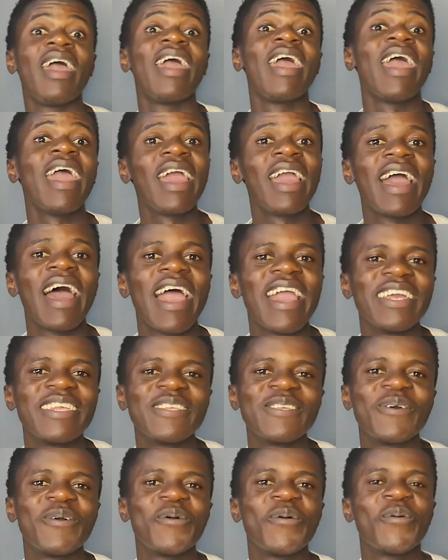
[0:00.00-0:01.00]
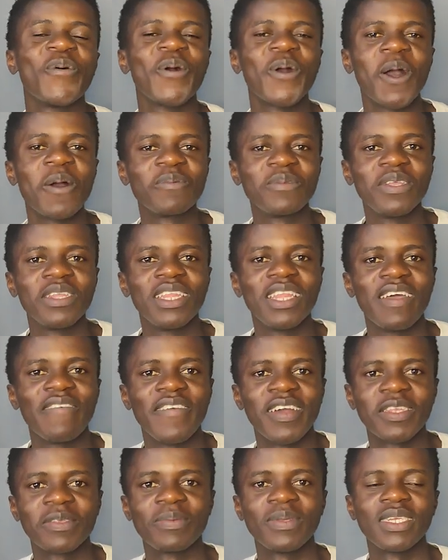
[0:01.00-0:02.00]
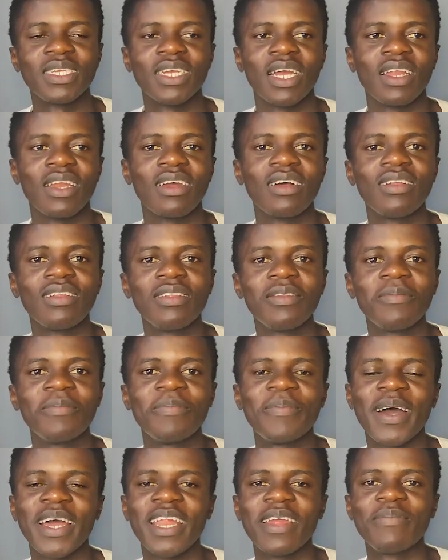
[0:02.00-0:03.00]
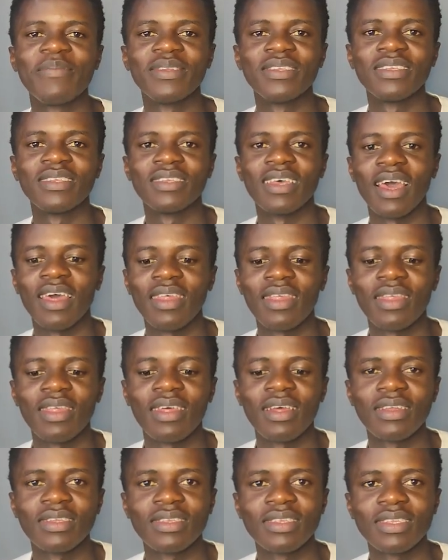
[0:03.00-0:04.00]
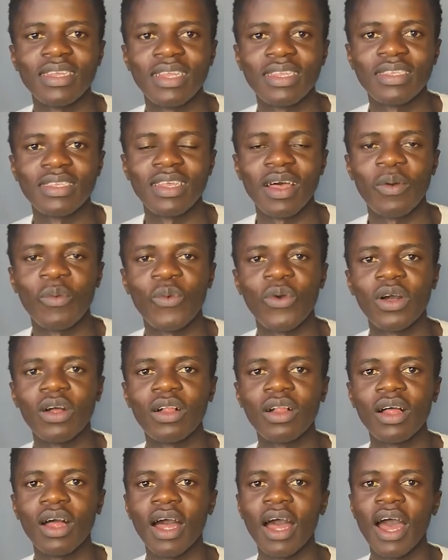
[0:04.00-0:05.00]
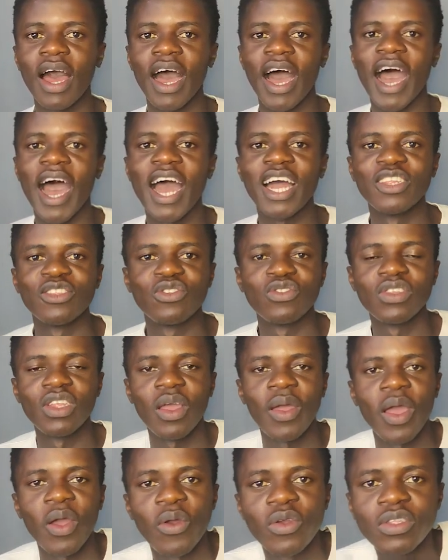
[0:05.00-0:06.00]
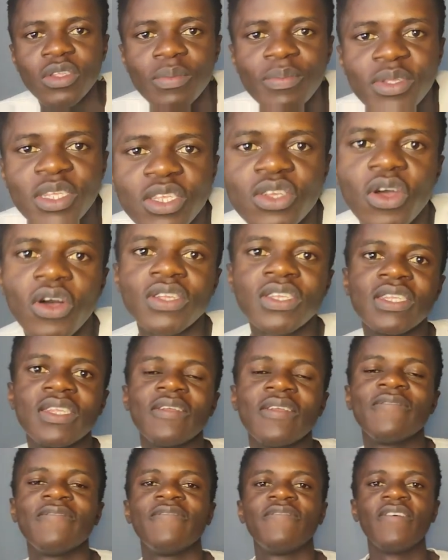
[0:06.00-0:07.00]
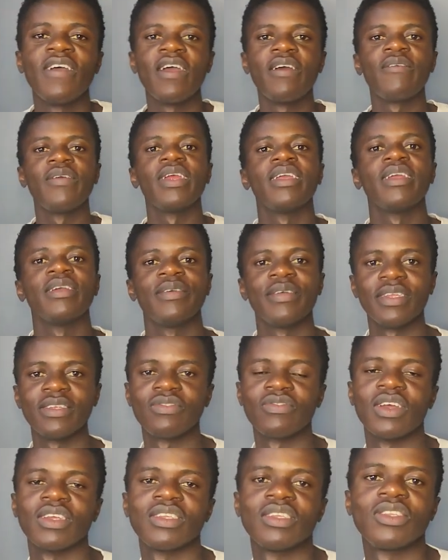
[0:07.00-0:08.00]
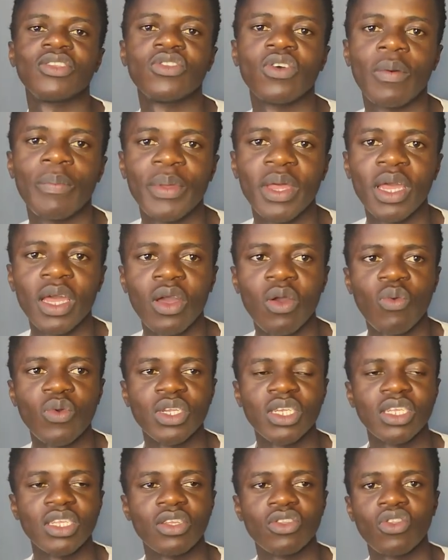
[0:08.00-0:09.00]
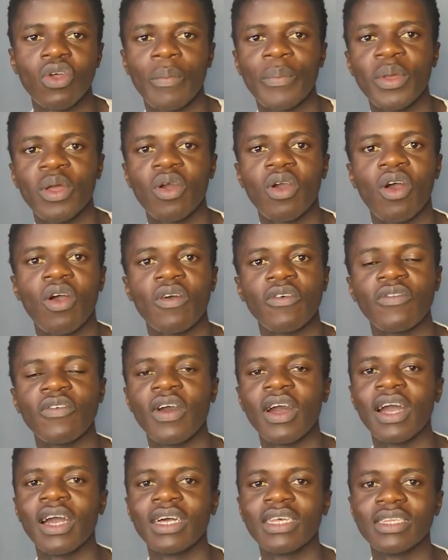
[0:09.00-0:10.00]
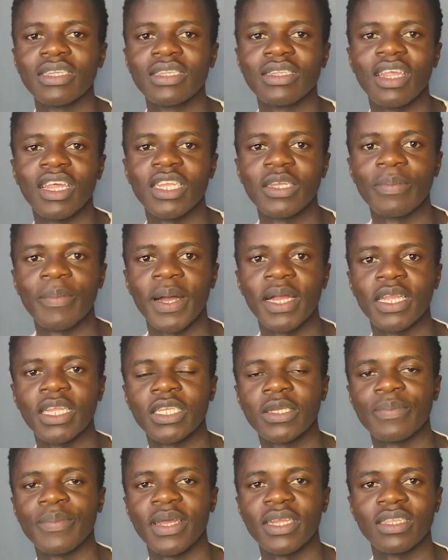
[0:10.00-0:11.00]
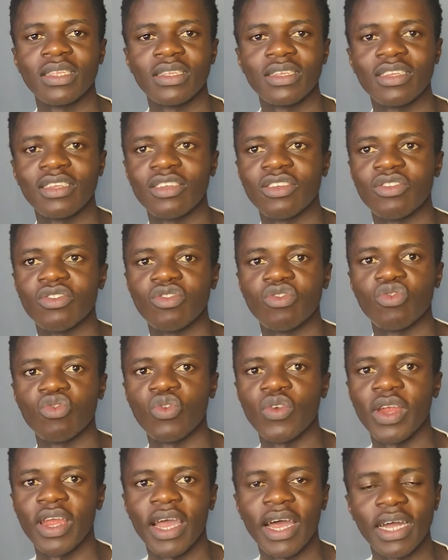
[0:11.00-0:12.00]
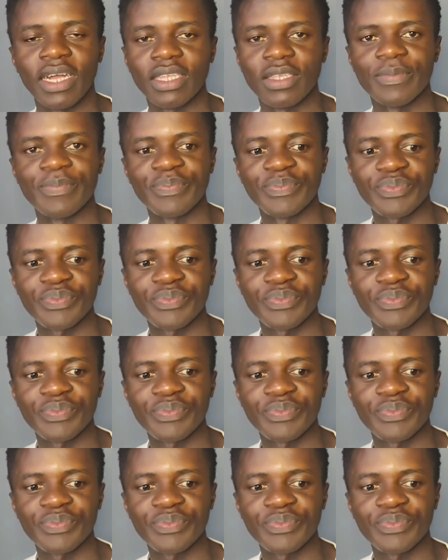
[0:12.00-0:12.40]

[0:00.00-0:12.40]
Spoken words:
Hey guys, welcome to the DevXP channel. My name is Seth Samuel, and today we're going to be discussing a very interesting topic, which is the topic of state management in React.